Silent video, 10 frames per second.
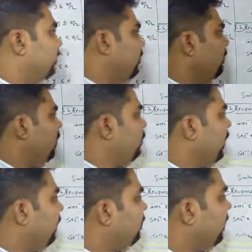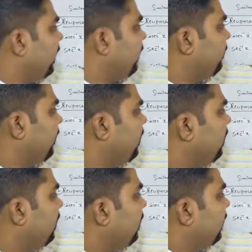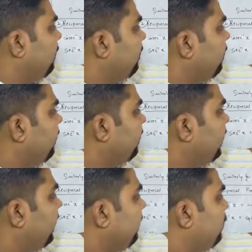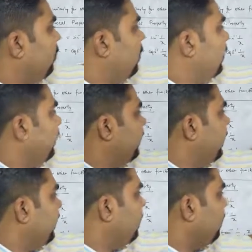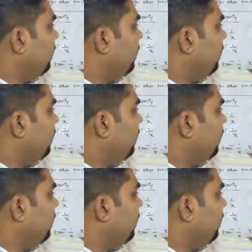Similarly, we have some negative here, that means if it is negative, numerator is negative,